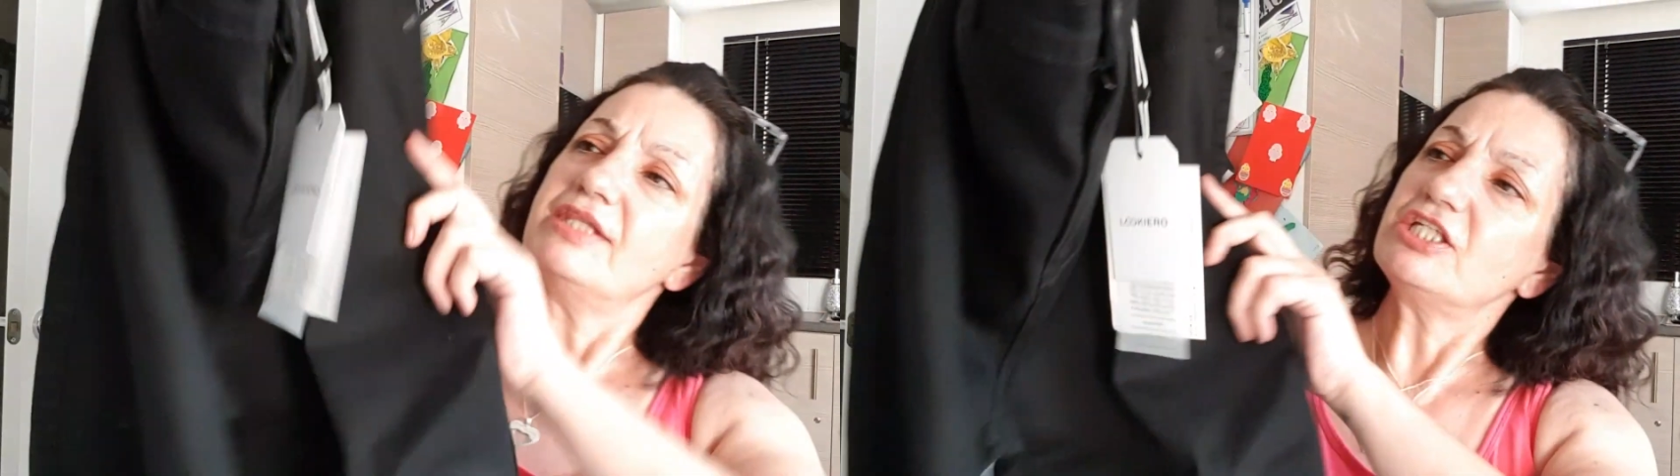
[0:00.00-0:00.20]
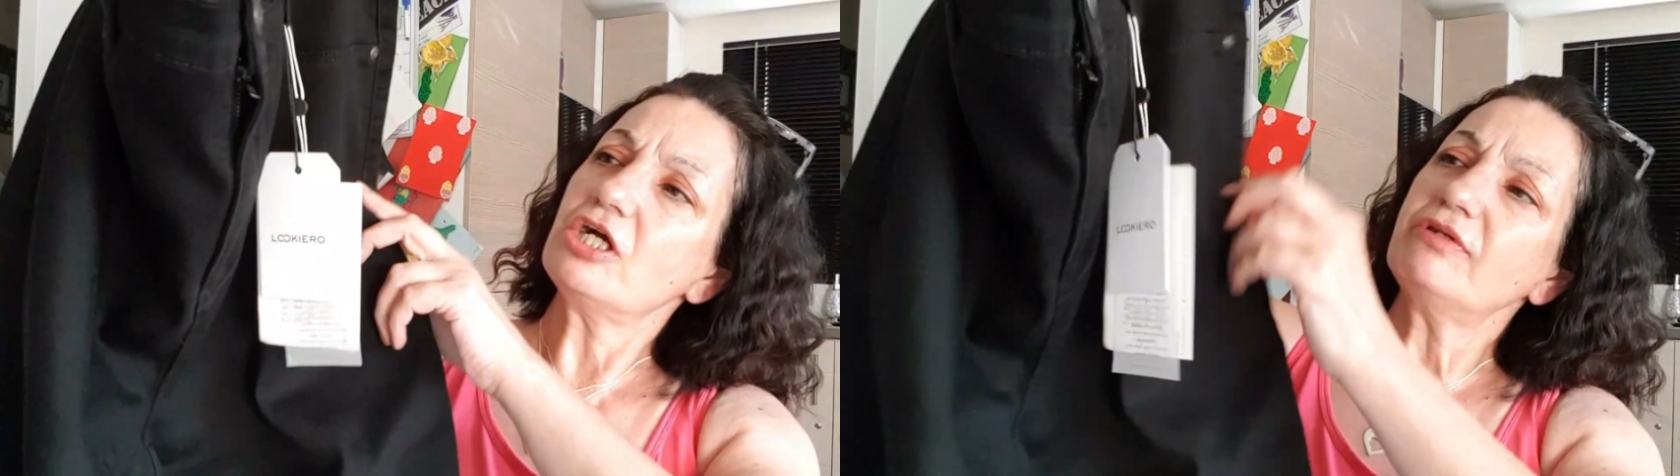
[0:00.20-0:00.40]

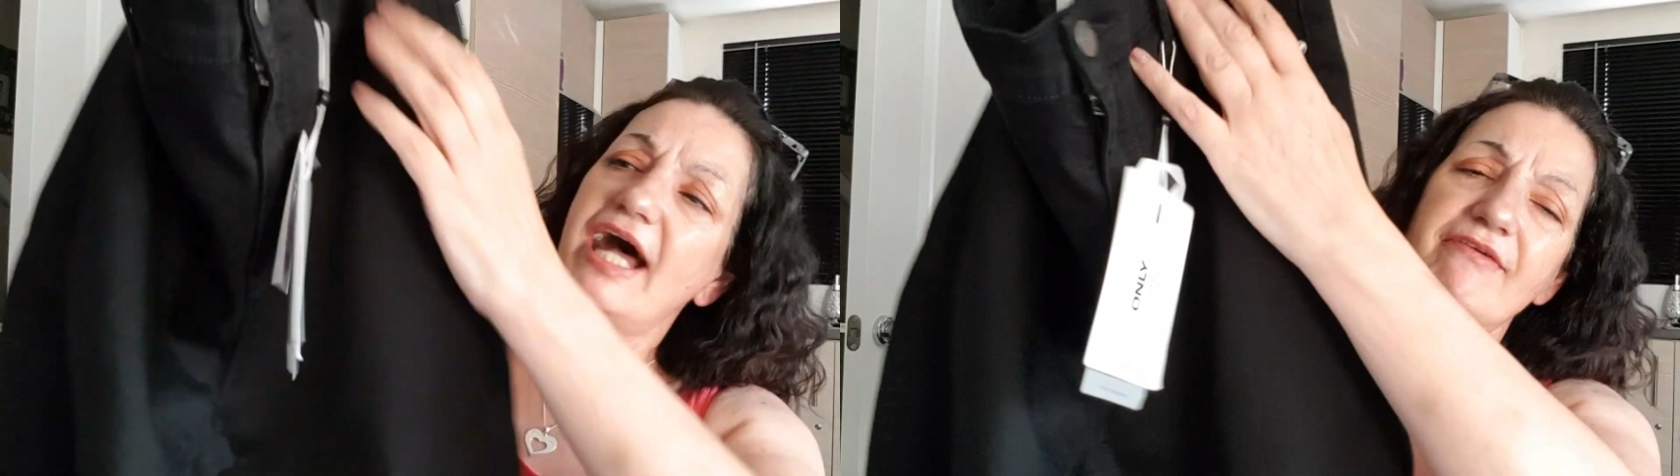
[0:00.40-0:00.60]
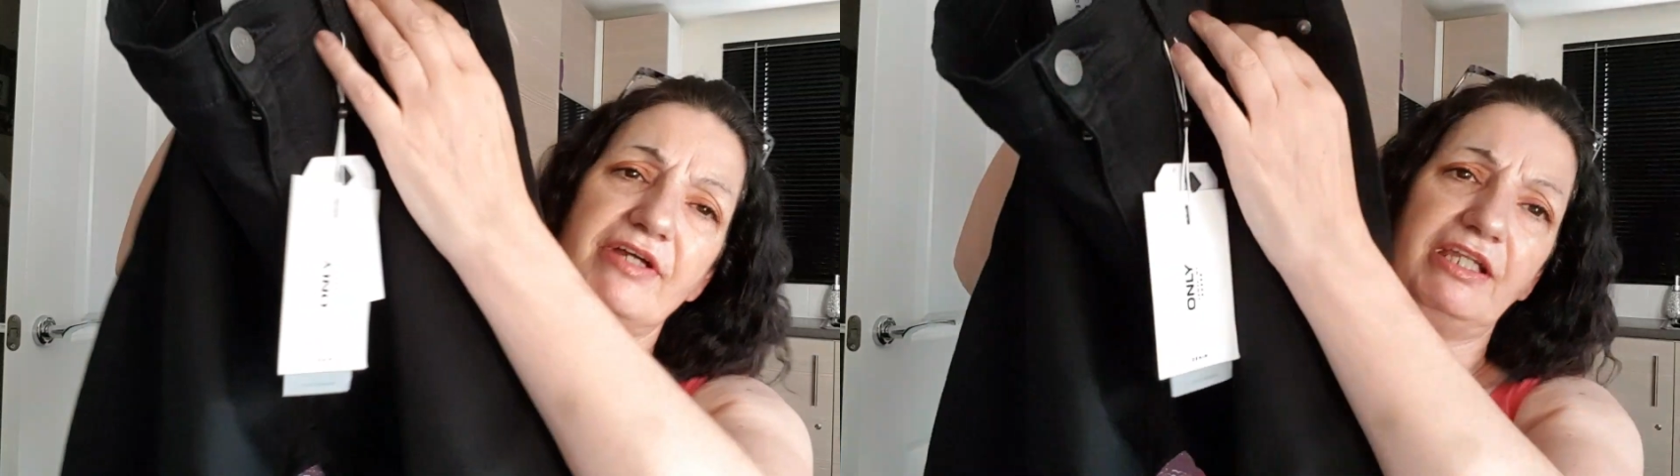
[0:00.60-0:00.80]
They don't
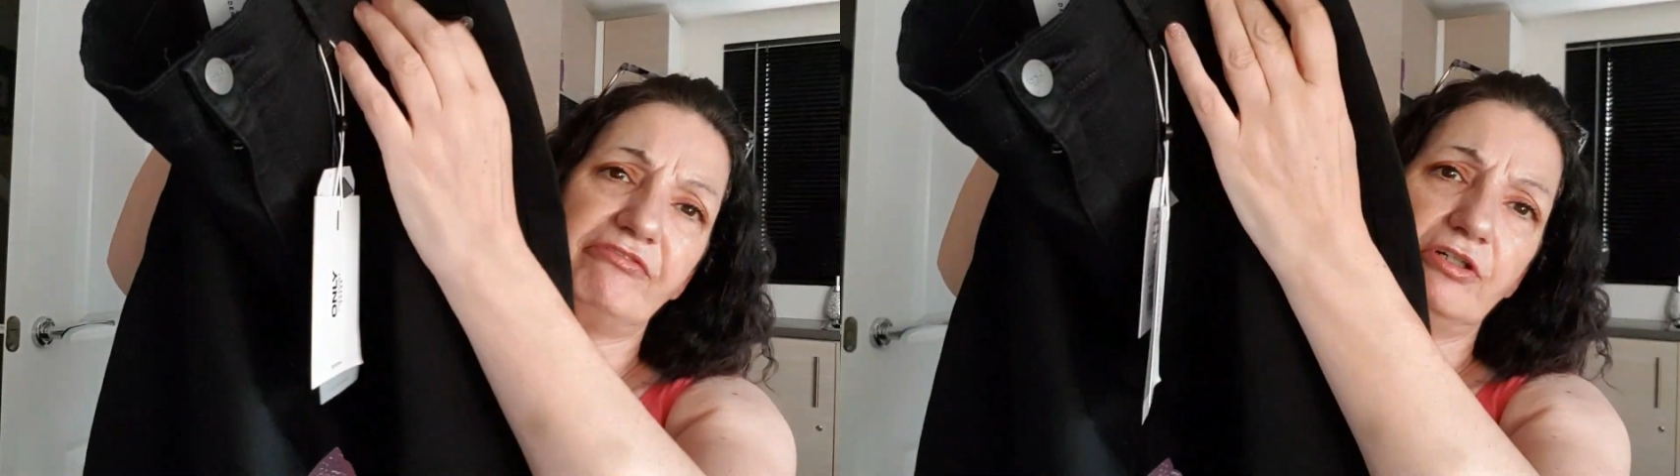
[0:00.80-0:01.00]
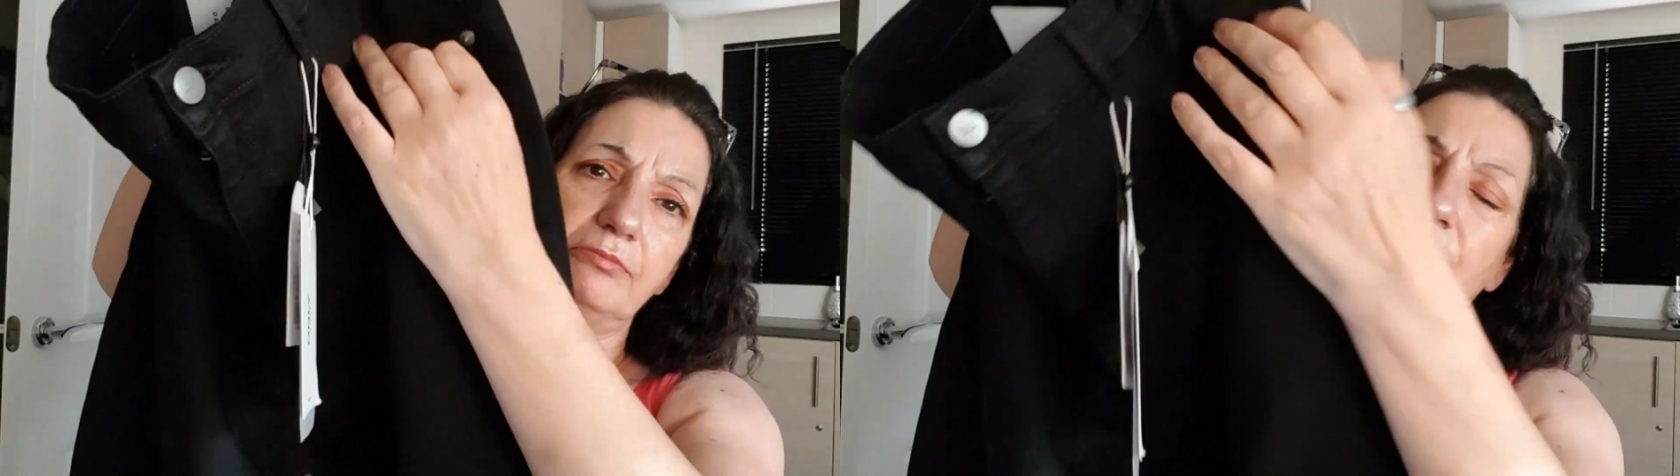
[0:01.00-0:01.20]
have any front